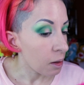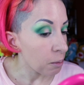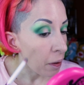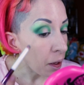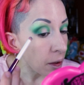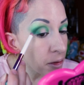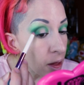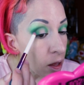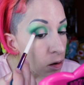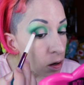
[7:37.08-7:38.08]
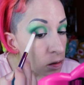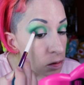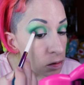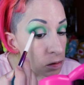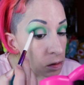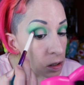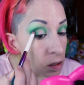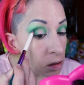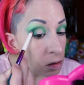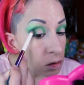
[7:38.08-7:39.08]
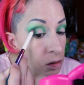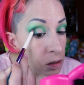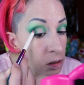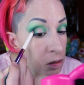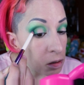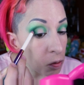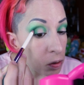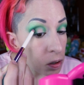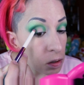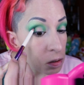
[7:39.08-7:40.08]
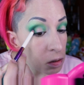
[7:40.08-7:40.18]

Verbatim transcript: and pack that on here in the corner.